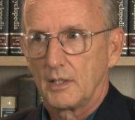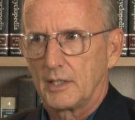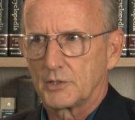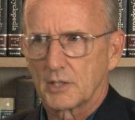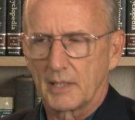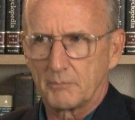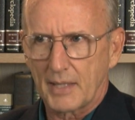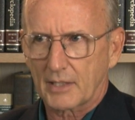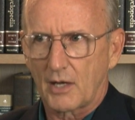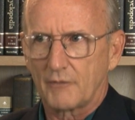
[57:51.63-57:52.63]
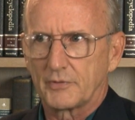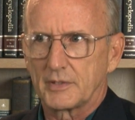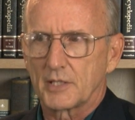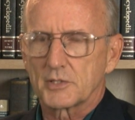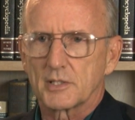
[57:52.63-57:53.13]
And Glenn Beck often
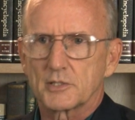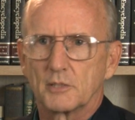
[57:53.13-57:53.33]
does this.